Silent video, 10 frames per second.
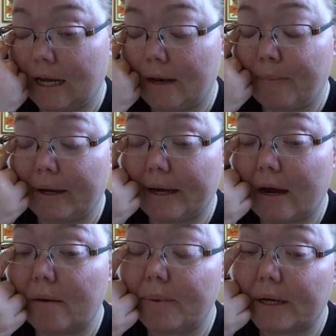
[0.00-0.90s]
heading back
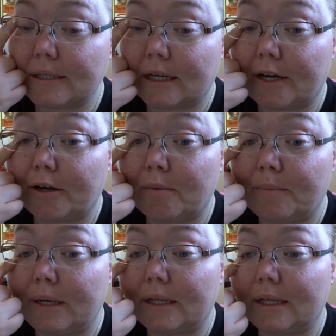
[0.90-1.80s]
out because I gotta go
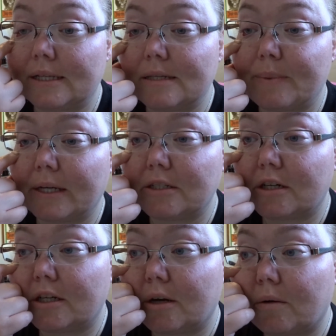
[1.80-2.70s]
meet the
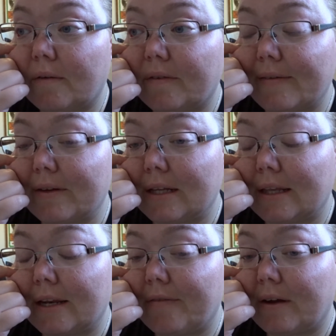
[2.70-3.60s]
inspector to go over everything
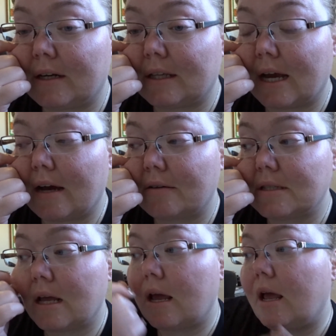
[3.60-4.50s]
that he found at the
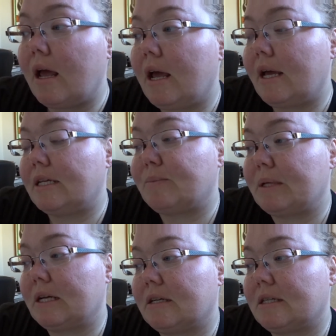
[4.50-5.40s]
house. He's
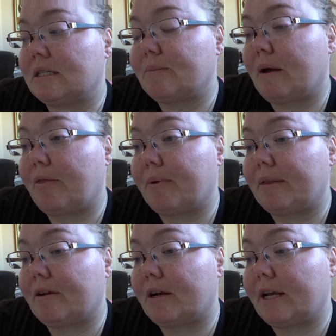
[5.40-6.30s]
been there since about three
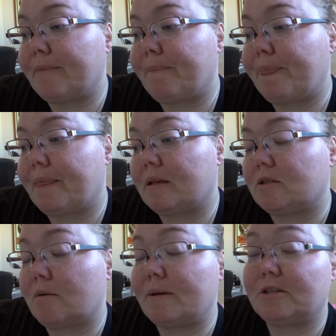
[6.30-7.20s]
thirty,
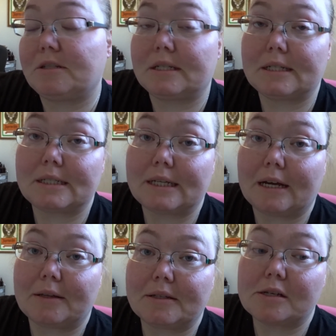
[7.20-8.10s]
so I'm interested to see
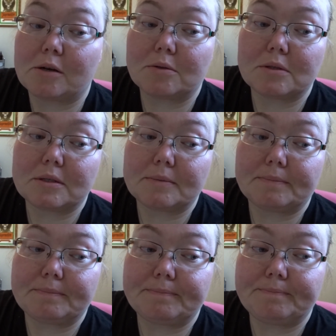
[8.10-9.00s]
how this goes.
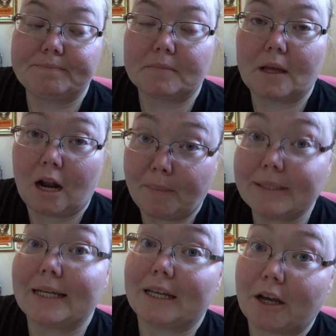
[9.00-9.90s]
And I'll be
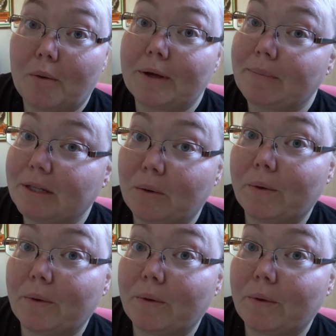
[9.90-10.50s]
taking y'all with me, don't